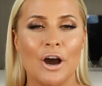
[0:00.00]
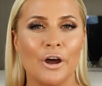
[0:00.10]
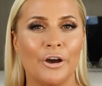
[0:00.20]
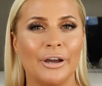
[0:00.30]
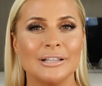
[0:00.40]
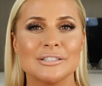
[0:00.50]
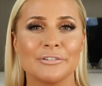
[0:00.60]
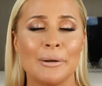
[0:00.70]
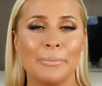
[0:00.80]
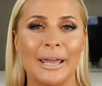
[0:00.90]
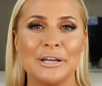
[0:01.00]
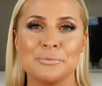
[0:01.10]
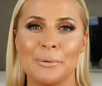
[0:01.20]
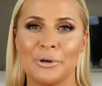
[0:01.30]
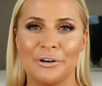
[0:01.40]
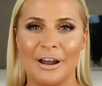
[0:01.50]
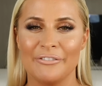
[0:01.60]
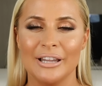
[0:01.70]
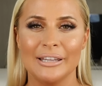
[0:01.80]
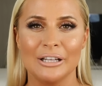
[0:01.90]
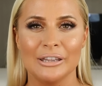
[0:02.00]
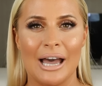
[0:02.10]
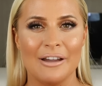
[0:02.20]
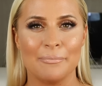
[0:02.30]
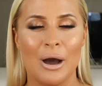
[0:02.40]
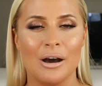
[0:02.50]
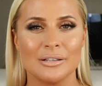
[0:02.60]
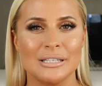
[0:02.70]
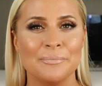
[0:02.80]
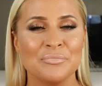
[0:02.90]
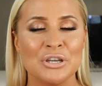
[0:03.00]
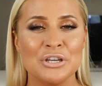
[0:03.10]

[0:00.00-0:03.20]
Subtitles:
on our Instagram page where we're going to have a little live party.